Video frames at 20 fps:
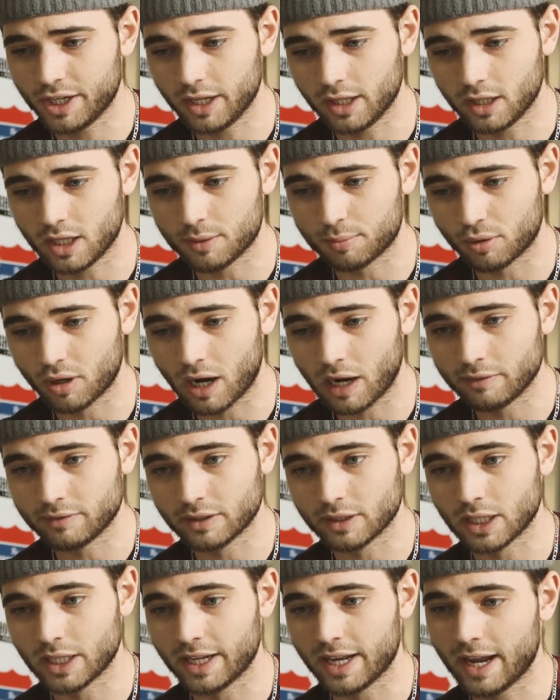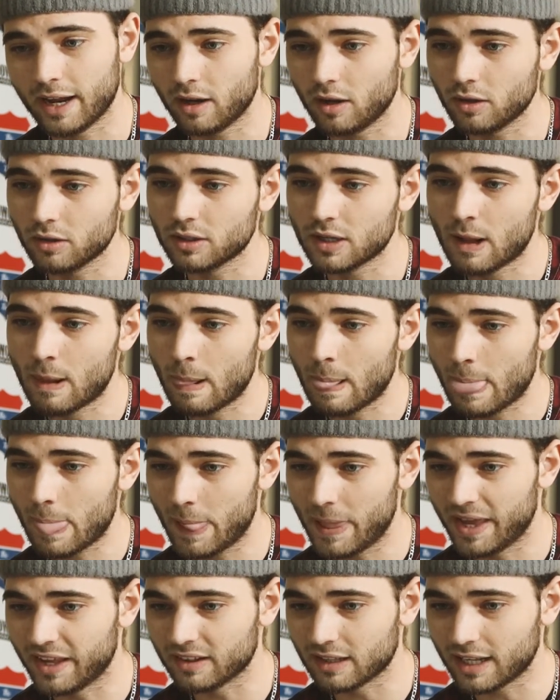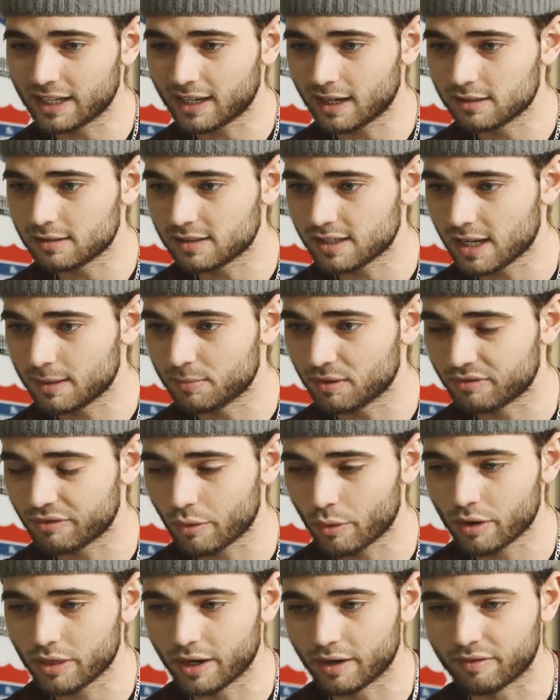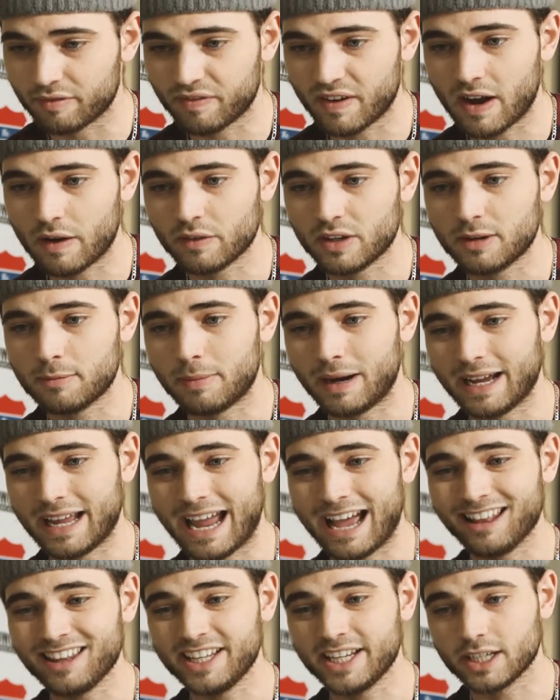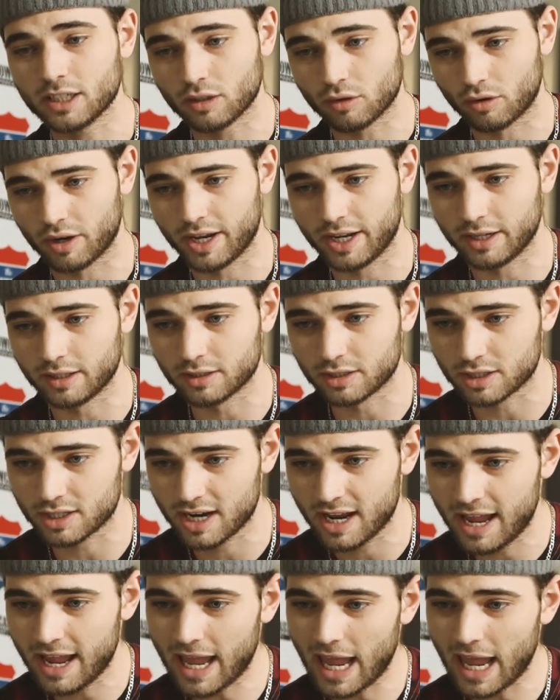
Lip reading: and they're privately held. And like I said before, they're founded by Elliot Grange.